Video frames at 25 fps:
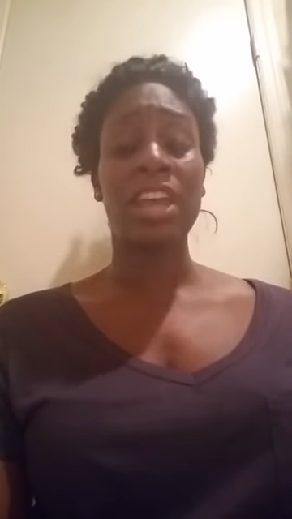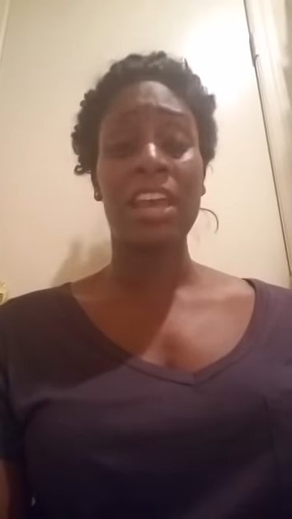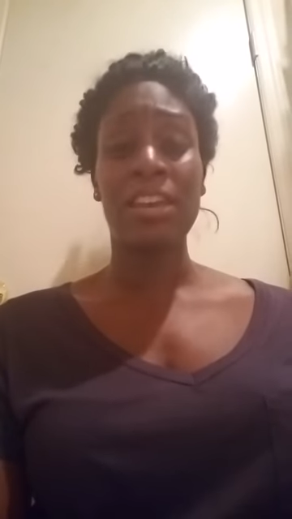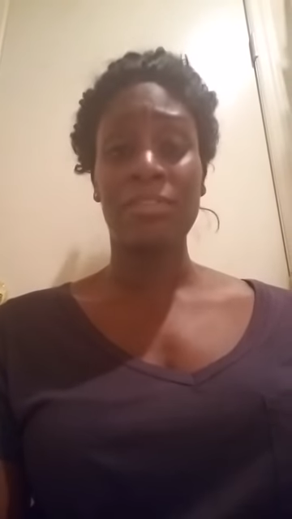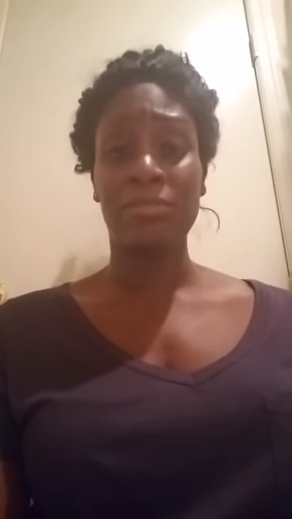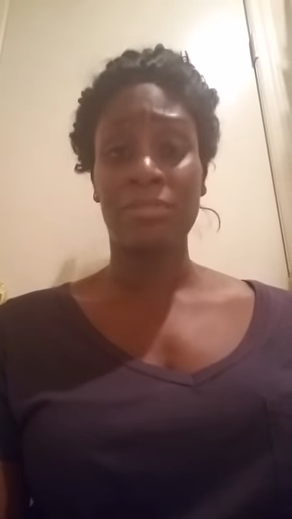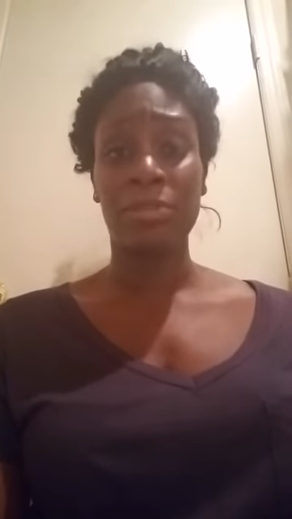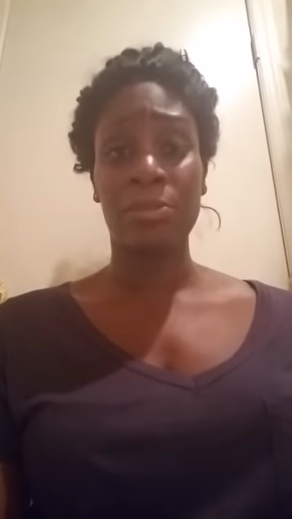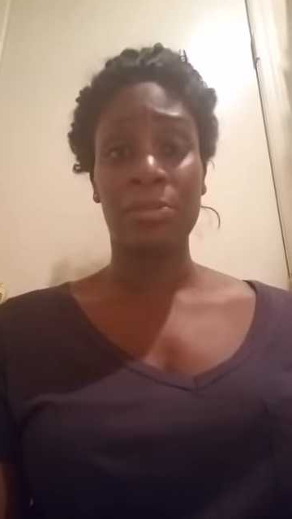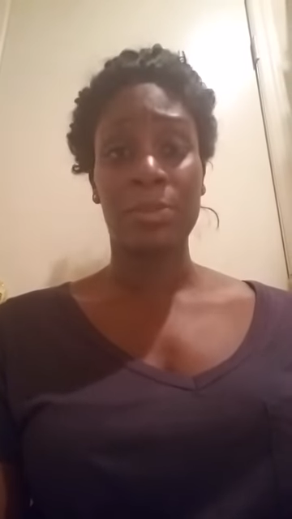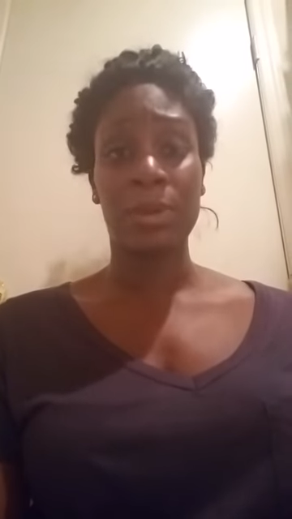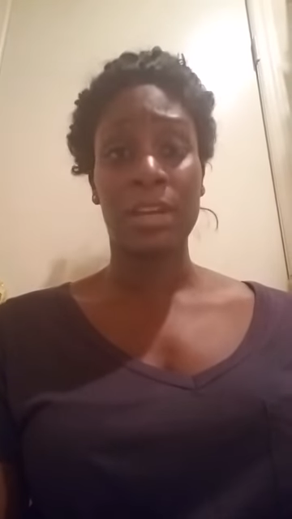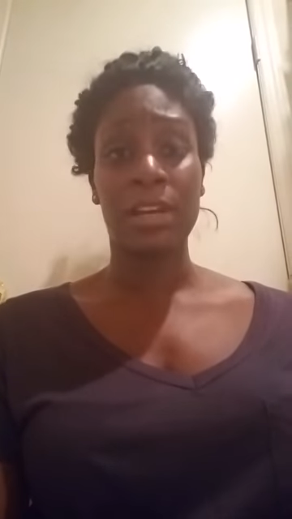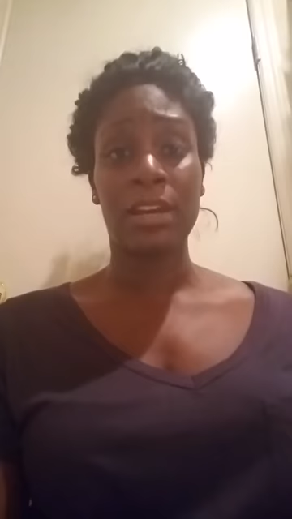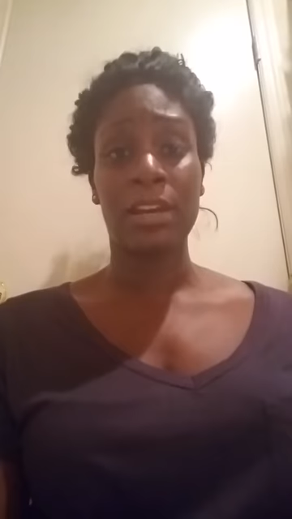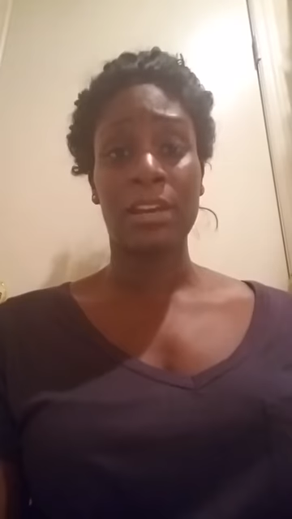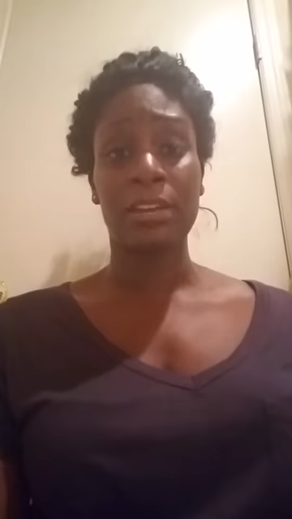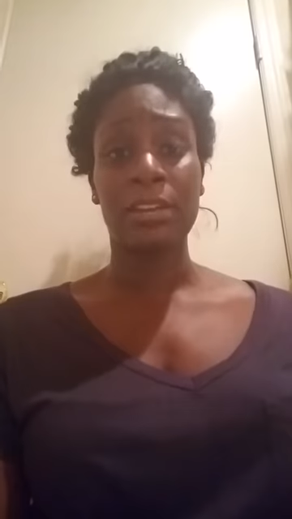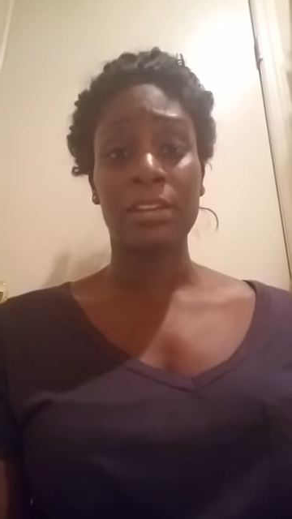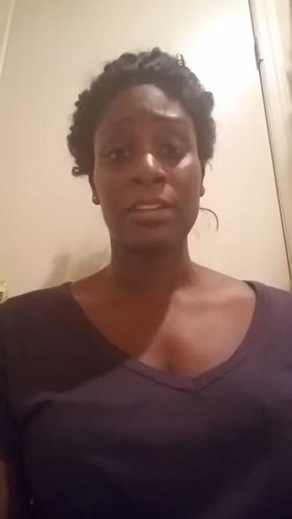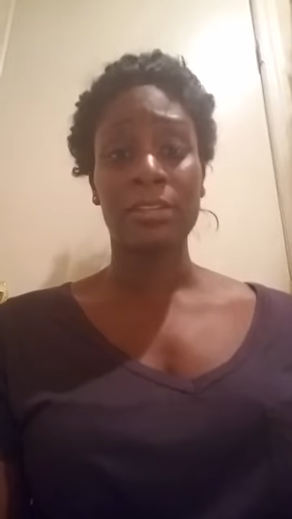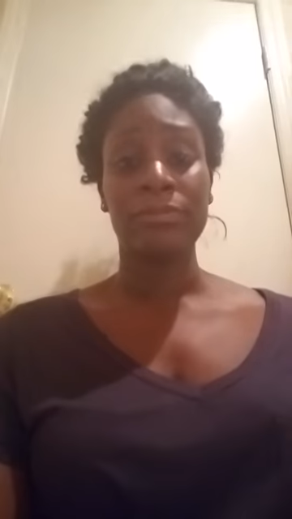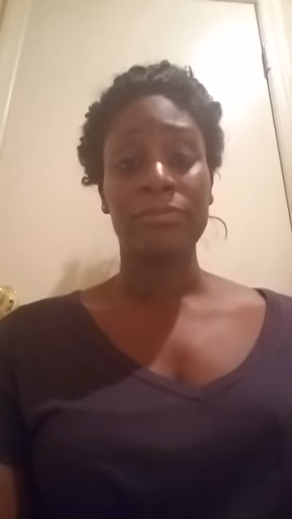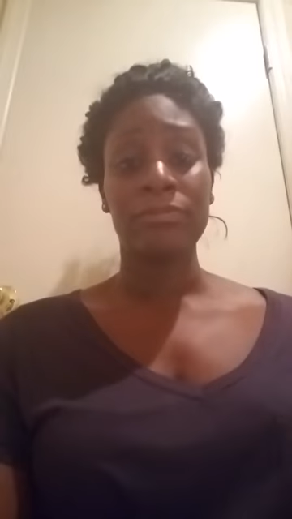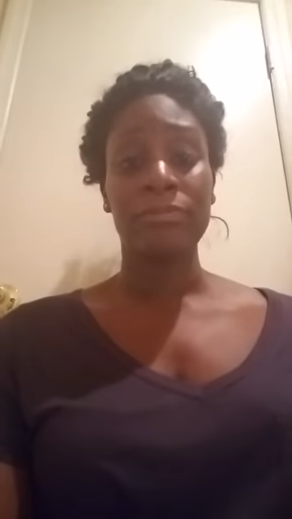
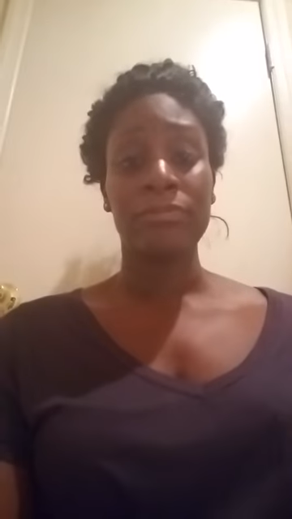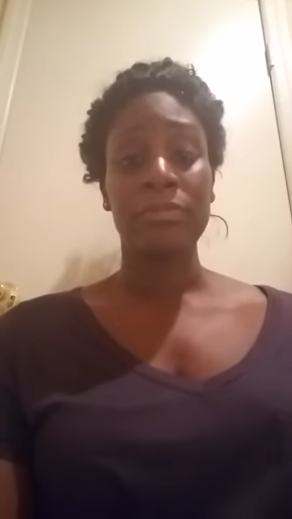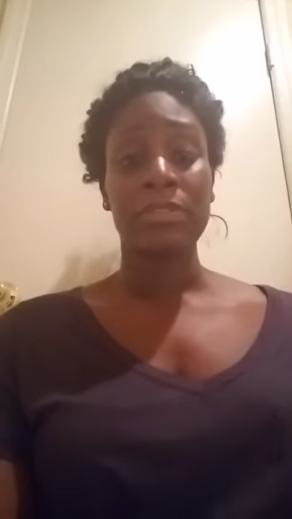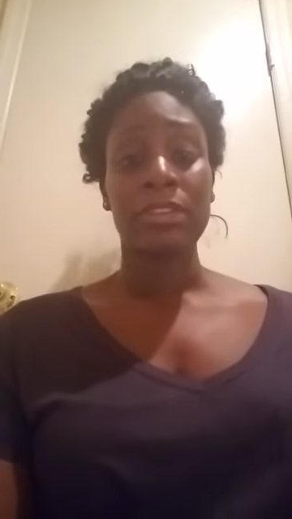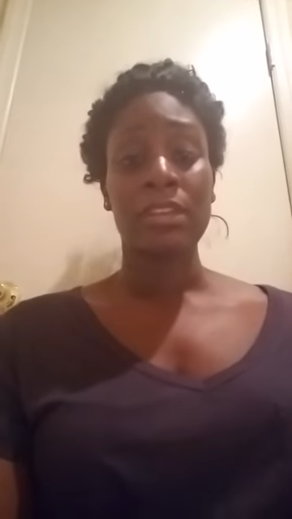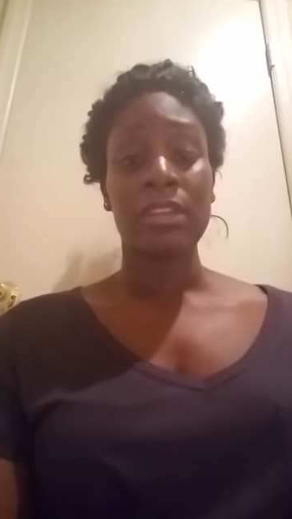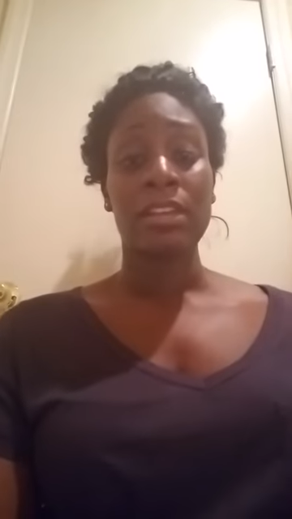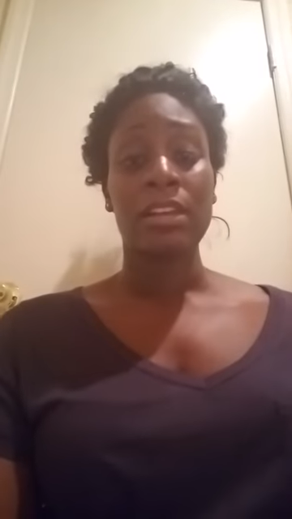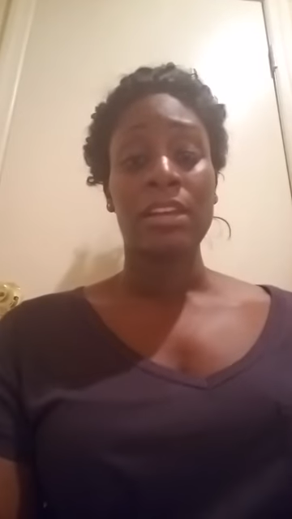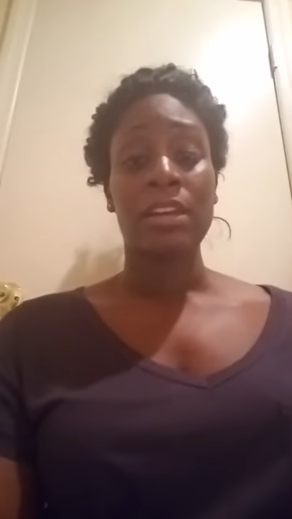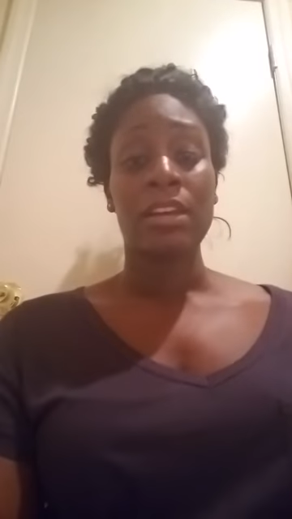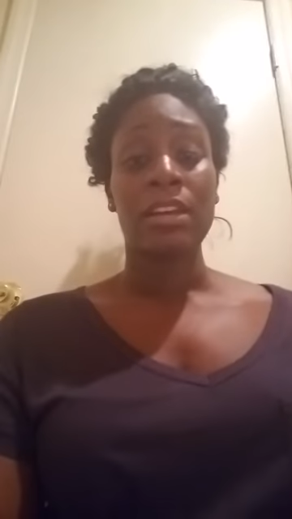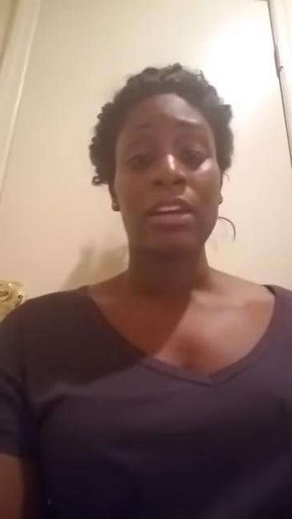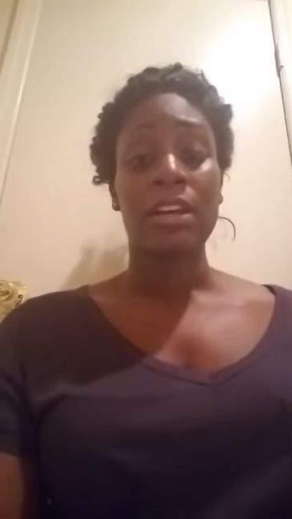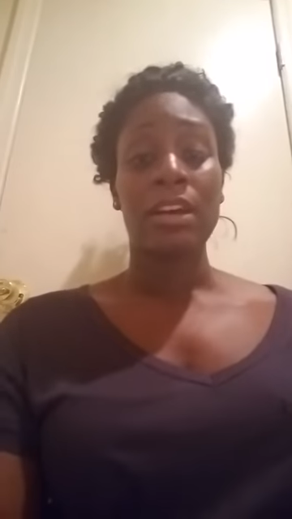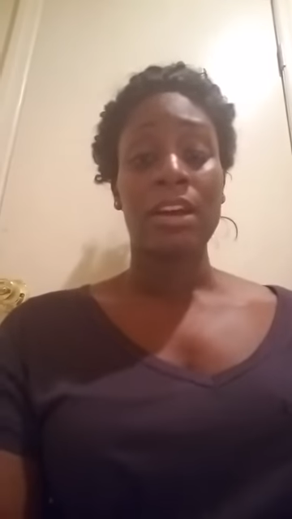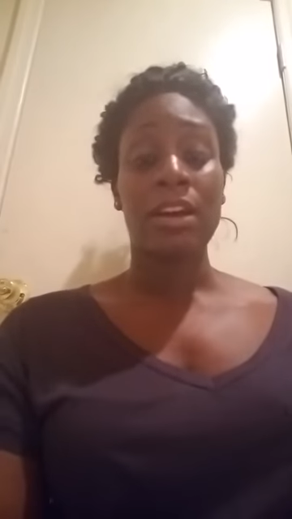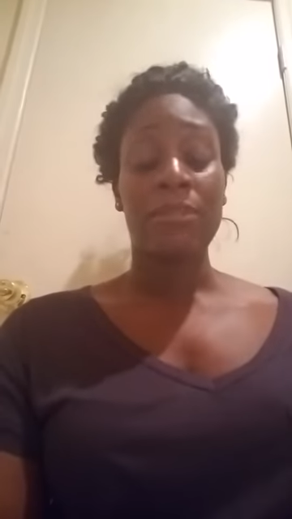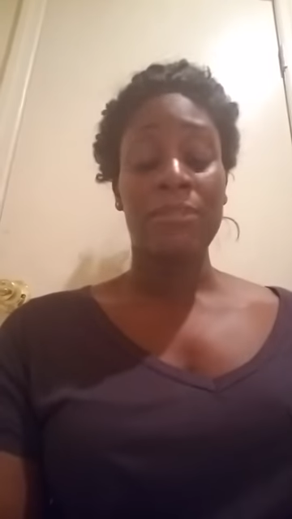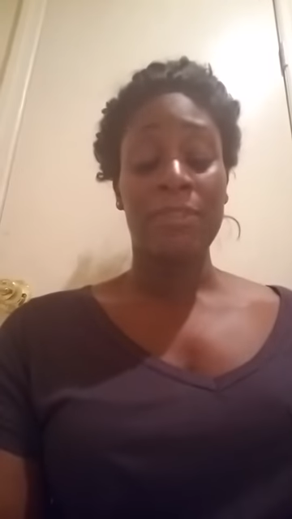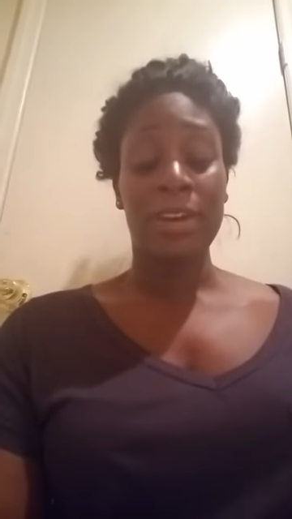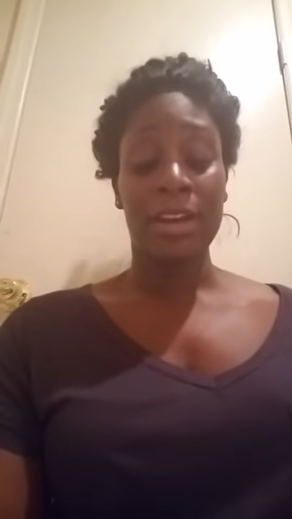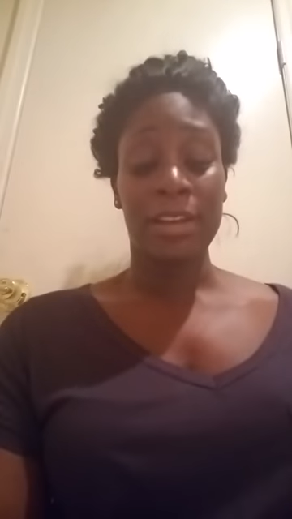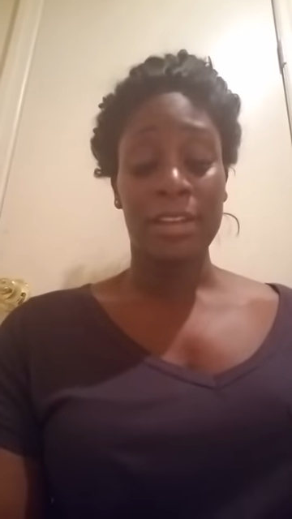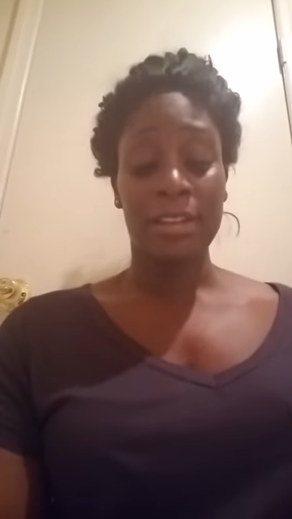everywhere.
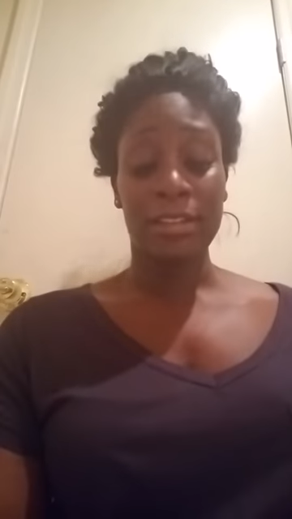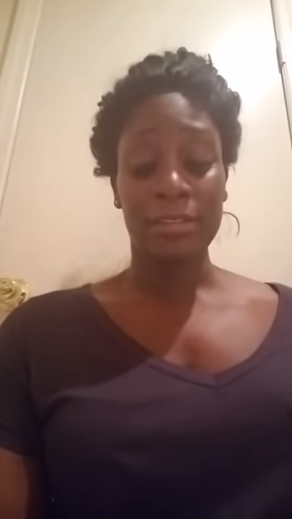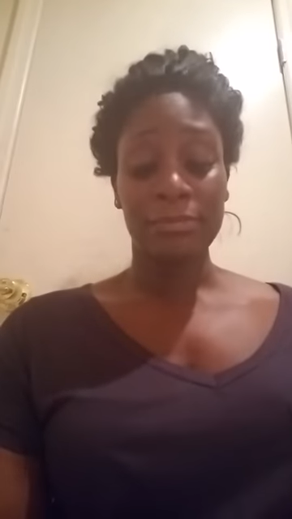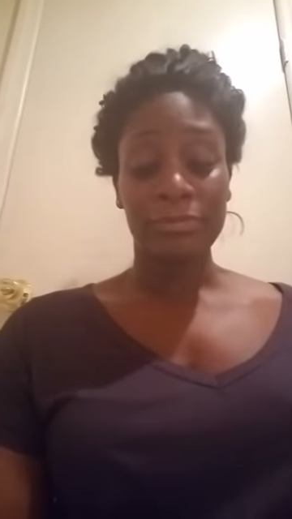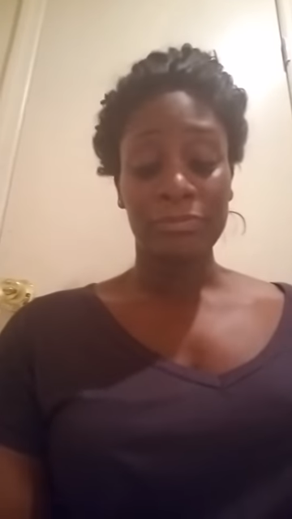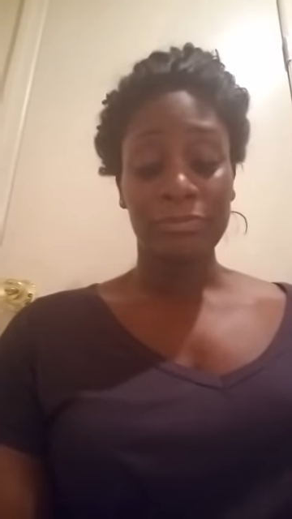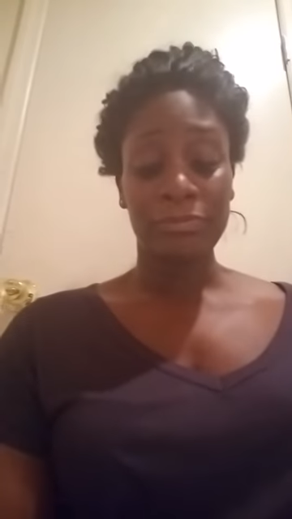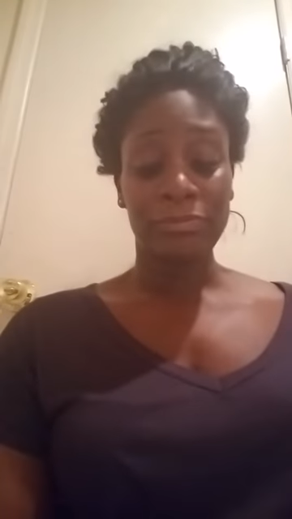All right.